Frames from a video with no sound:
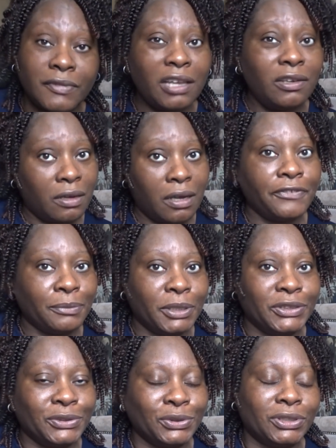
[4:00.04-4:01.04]
I look after my
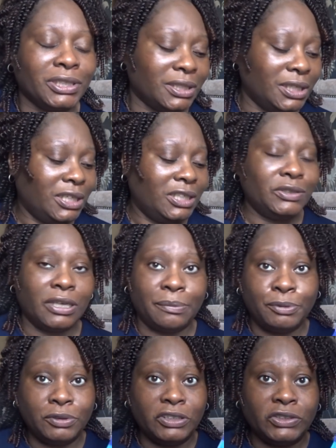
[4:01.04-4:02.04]
daughter. So I
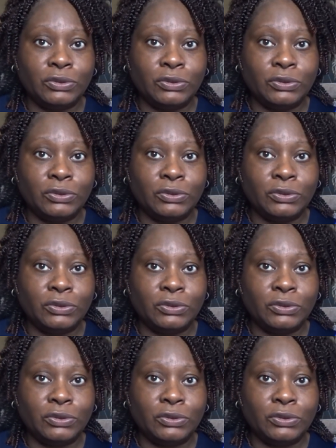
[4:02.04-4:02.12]
bought this